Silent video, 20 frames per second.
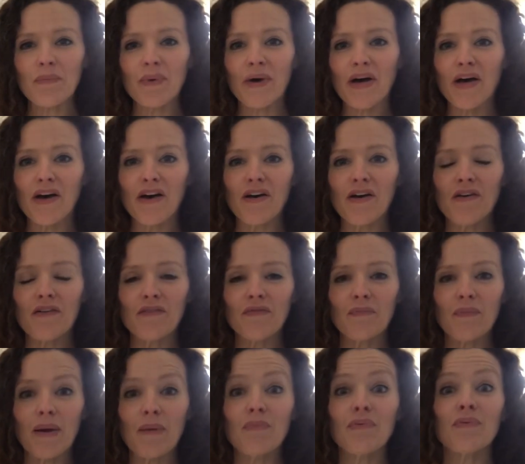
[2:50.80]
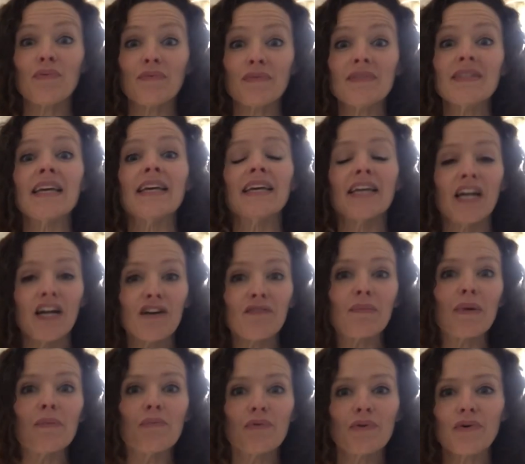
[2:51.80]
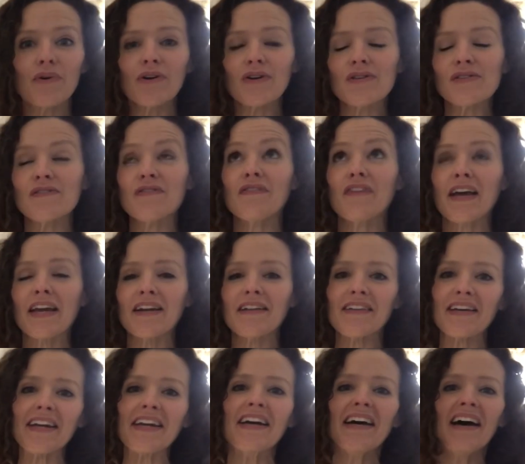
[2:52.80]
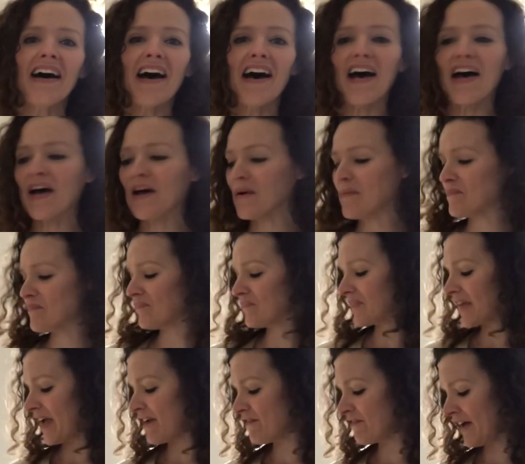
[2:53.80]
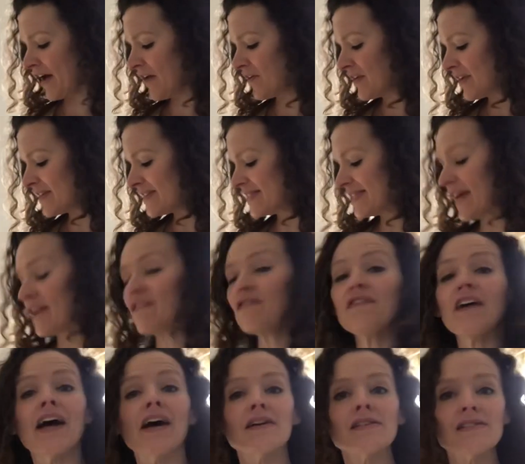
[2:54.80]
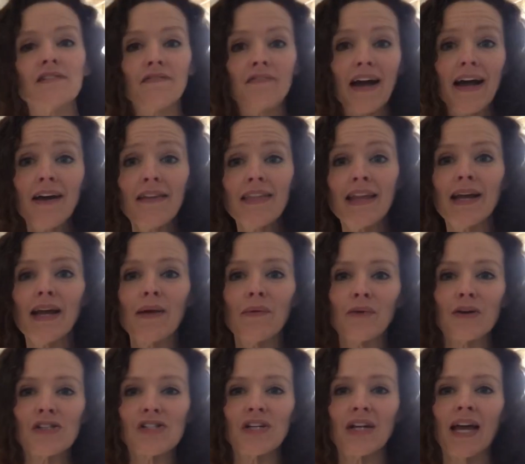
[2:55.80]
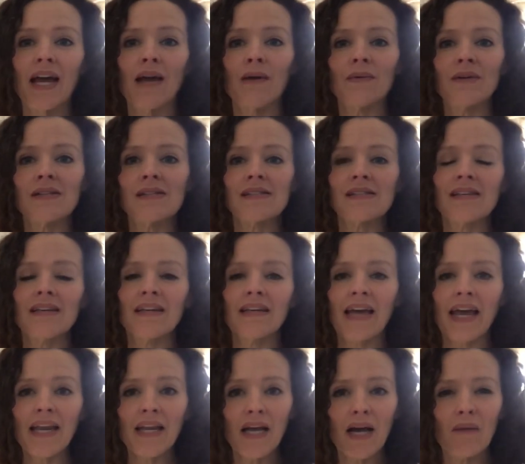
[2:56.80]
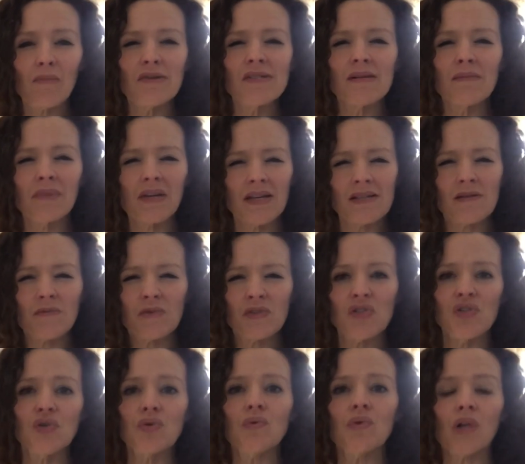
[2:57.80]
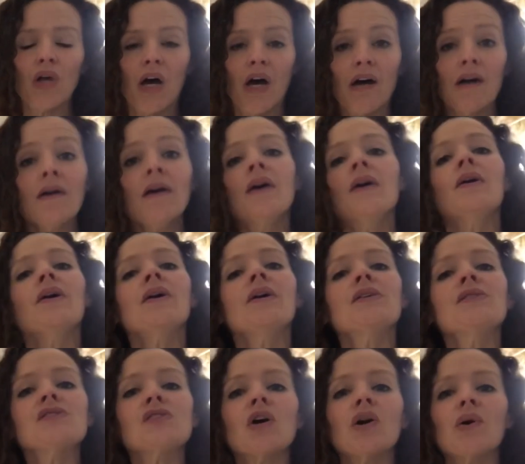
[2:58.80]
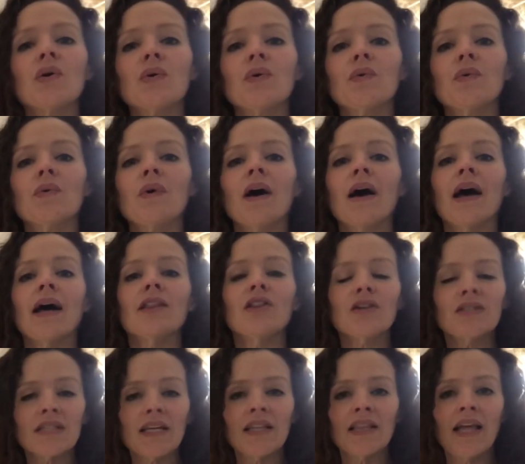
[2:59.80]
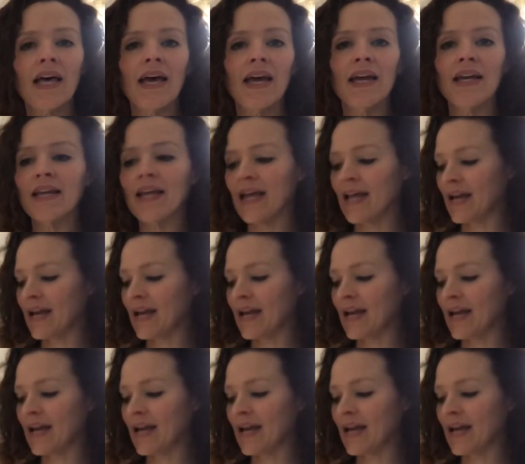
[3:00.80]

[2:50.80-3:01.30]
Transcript: of taking care of my pruners. Finally, I found a set of files. The file that I originally had was kind of cumbersome because it was too long. So I looked online and